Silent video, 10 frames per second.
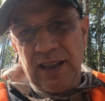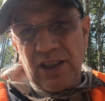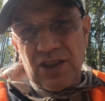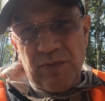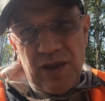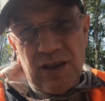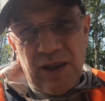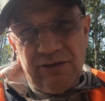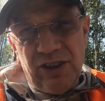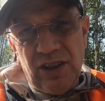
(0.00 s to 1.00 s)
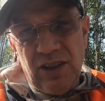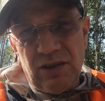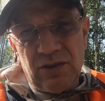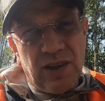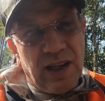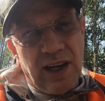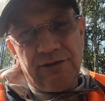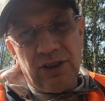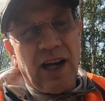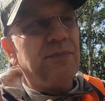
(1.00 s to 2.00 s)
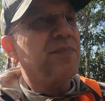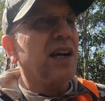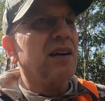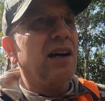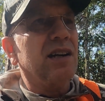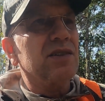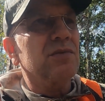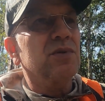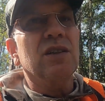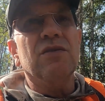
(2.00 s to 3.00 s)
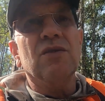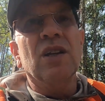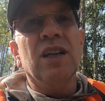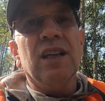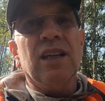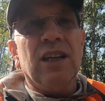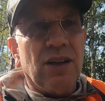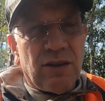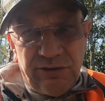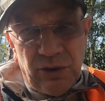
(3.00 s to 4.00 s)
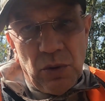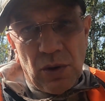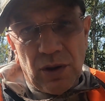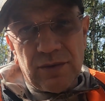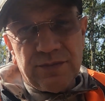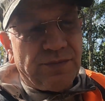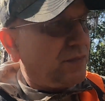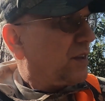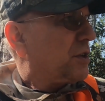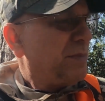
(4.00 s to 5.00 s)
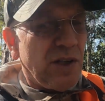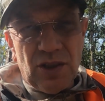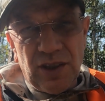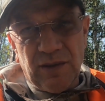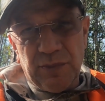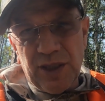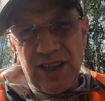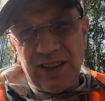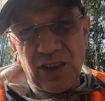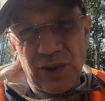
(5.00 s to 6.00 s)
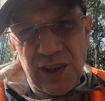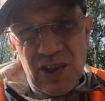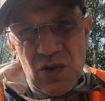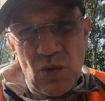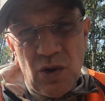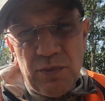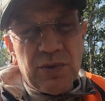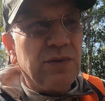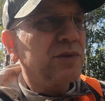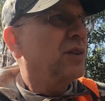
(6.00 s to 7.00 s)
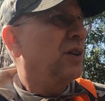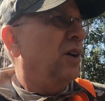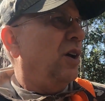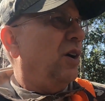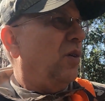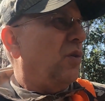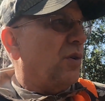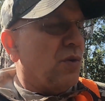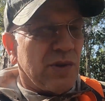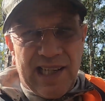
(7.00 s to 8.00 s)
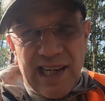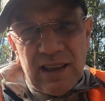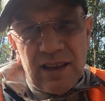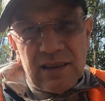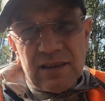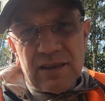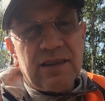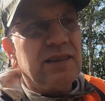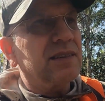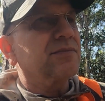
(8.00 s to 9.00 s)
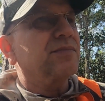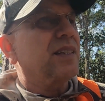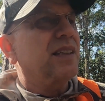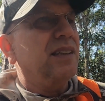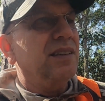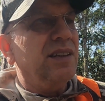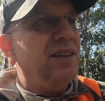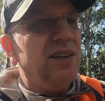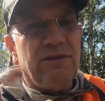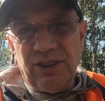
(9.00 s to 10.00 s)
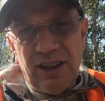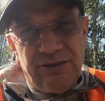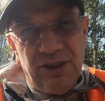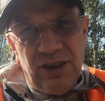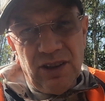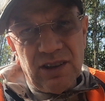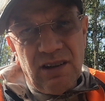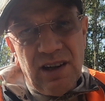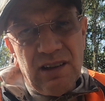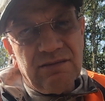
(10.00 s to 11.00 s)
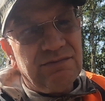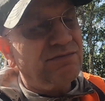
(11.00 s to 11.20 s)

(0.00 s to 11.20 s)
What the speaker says: Because the minute my feet get on the ground, I honestly believe here in Florida, especially in a place like the Green Swamp or Ocala, killing a deer flat-footed on the ground,